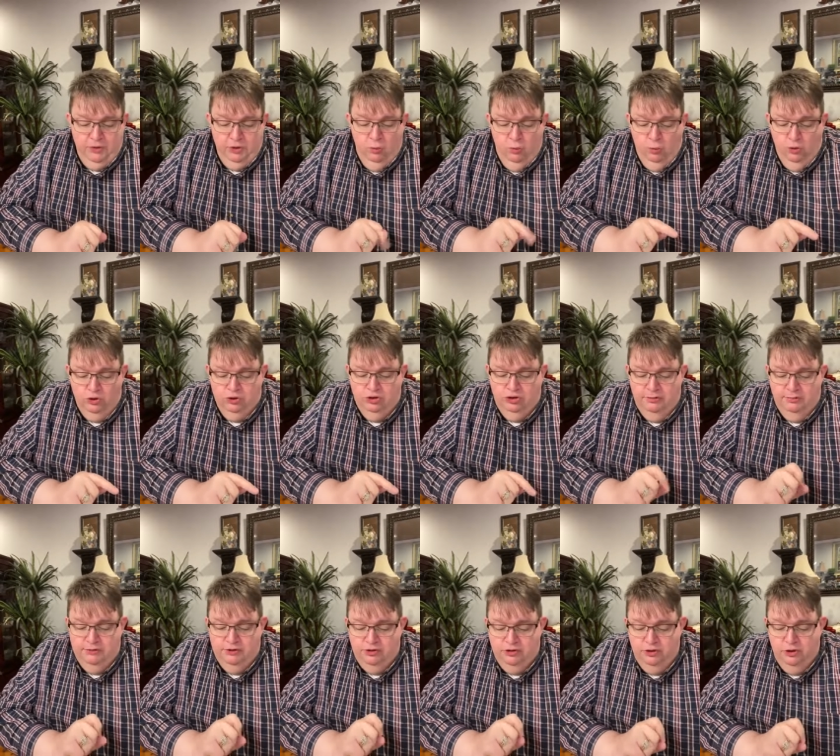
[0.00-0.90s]

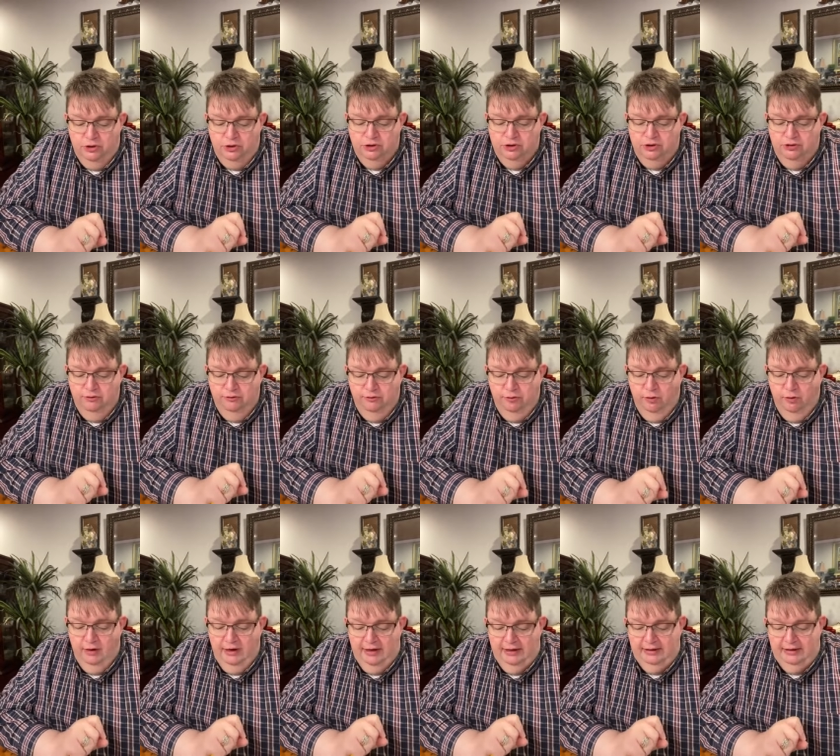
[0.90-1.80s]
worship. Search
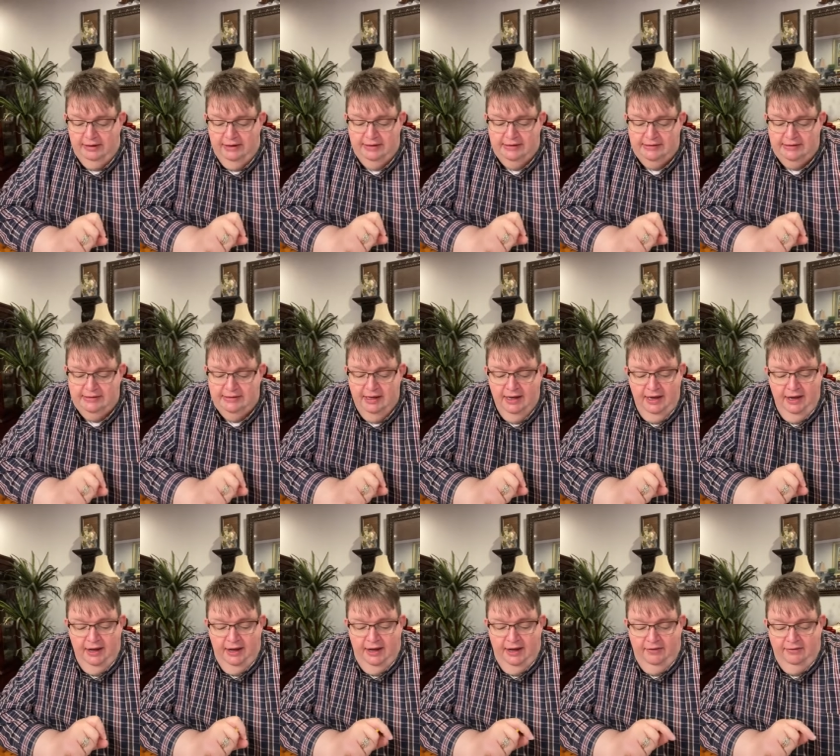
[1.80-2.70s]
for a list
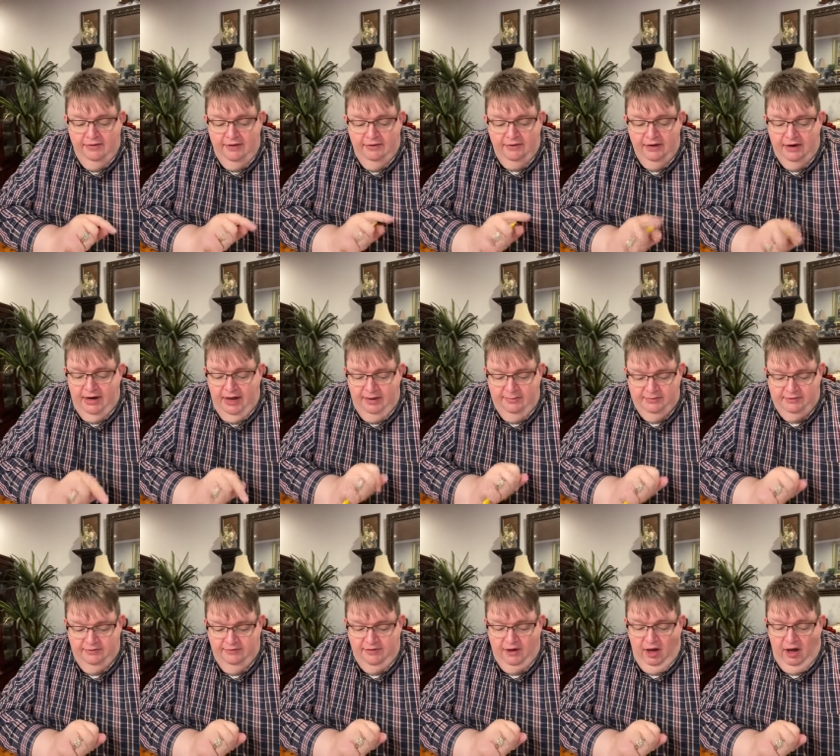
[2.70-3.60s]
of different names
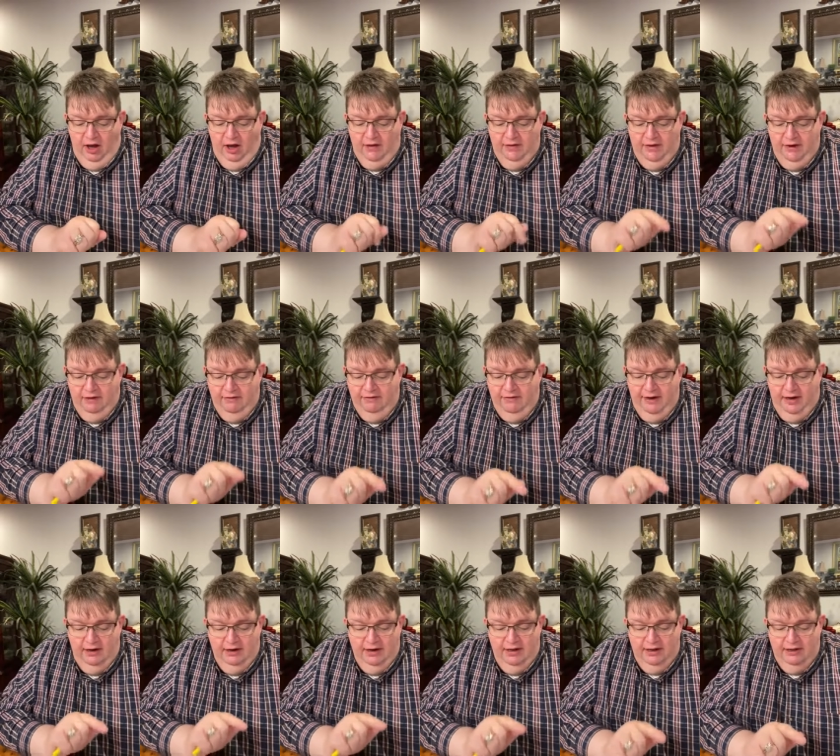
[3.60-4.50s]
of God that are
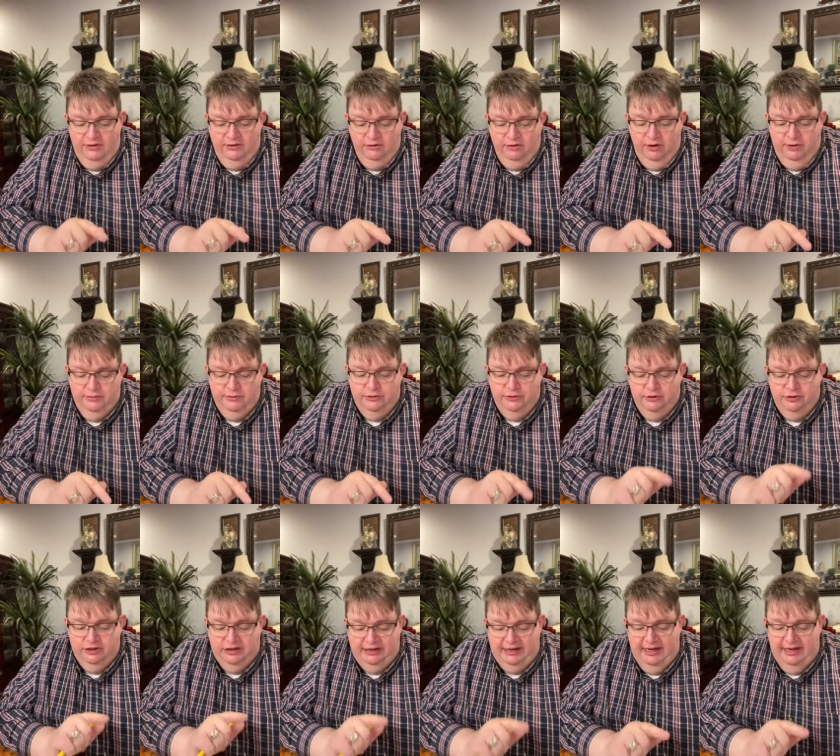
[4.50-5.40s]
found in the
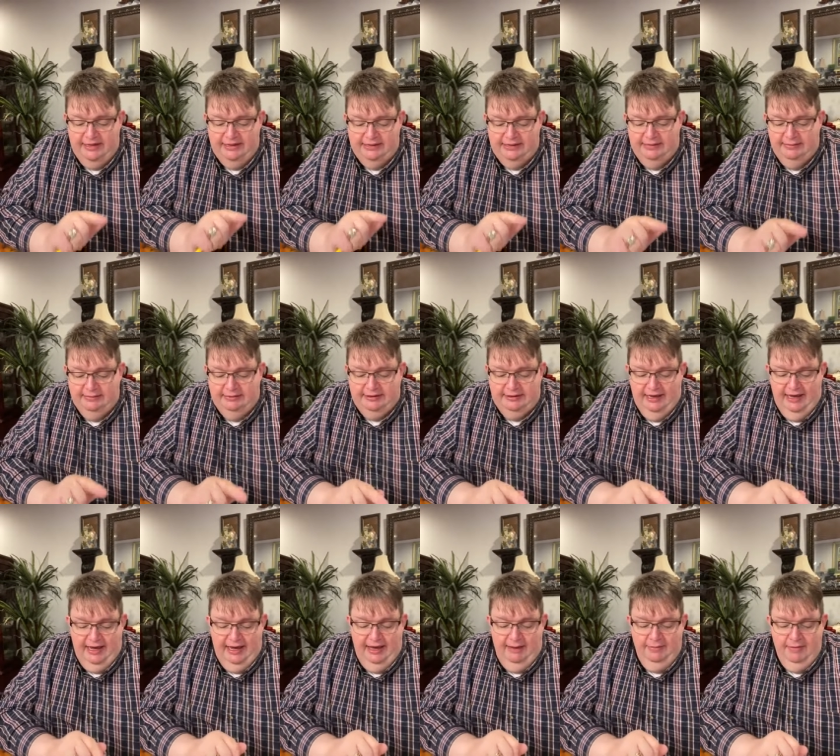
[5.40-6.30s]
scriptures. Take some
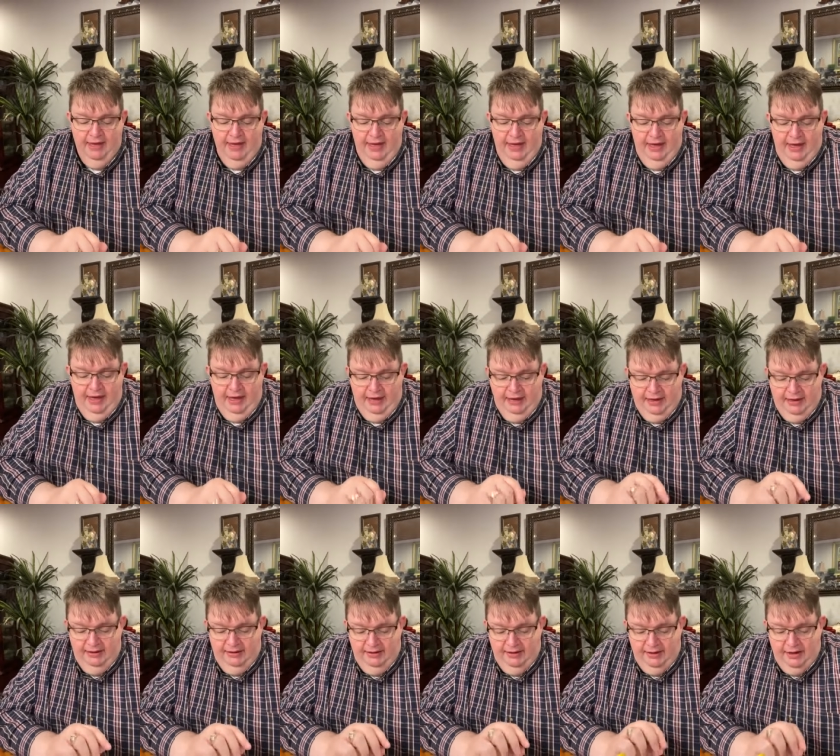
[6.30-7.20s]
time and
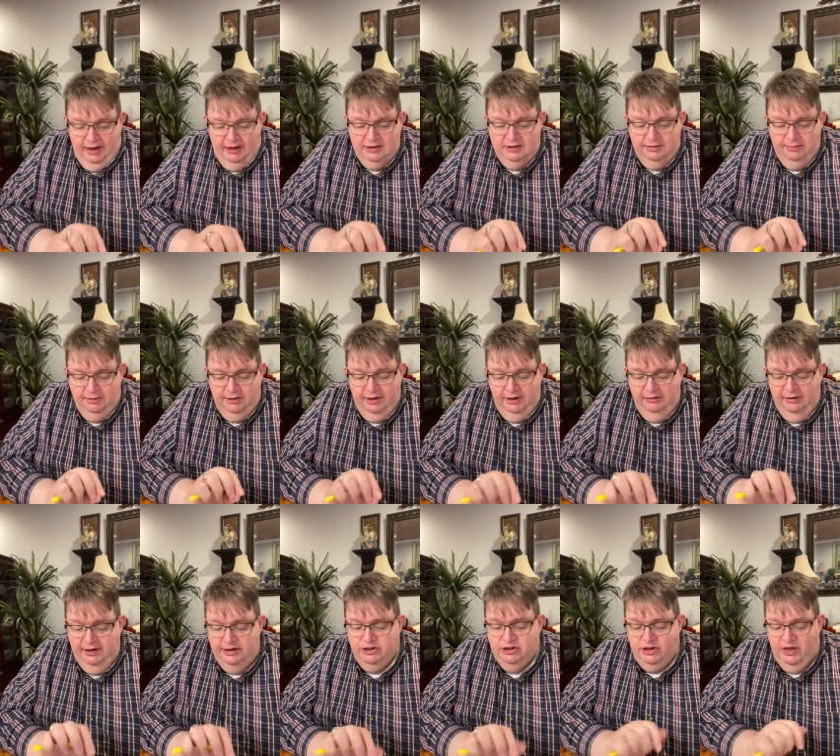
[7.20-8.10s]
contemplate on
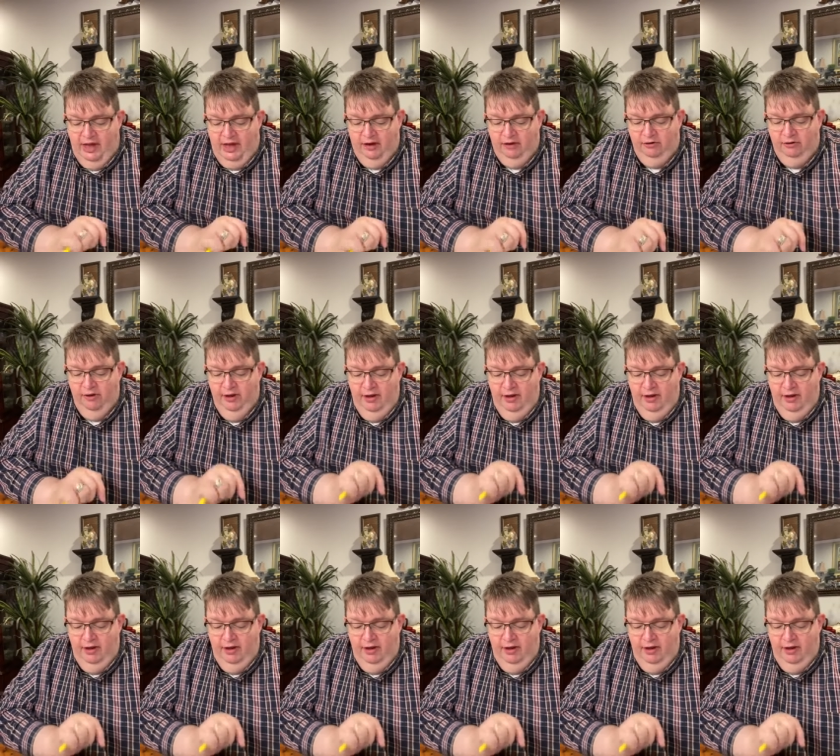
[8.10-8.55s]
each title.